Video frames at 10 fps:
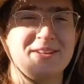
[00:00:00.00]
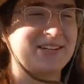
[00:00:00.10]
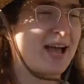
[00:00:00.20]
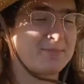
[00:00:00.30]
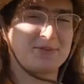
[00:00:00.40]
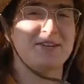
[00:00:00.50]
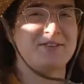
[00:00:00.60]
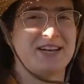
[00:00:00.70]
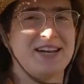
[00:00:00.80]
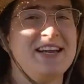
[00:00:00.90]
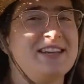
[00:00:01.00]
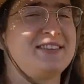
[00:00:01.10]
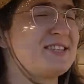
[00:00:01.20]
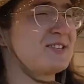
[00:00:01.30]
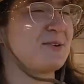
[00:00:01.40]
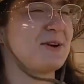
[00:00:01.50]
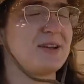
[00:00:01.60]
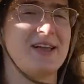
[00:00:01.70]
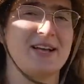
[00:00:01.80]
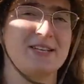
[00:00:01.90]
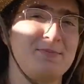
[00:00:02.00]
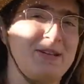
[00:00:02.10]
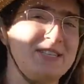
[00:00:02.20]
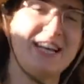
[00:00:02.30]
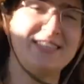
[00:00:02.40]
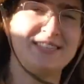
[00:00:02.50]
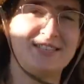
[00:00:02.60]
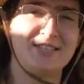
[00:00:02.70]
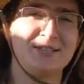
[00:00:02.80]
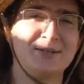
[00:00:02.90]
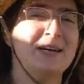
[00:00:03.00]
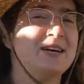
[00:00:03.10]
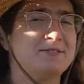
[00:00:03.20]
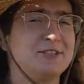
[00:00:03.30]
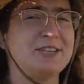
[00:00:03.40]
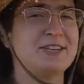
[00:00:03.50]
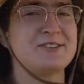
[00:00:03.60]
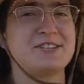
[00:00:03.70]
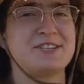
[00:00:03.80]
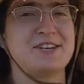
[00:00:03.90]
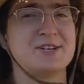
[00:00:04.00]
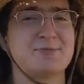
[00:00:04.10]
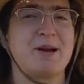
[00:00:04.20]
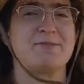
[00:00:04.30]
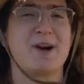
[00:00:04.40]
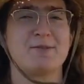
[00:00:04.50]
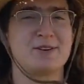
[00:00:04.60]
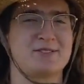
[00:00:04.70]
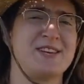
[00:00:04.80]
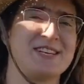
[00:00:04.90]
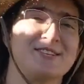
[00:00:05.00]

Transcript: in captivity. This soil has been tended to for years and years by Farmers V.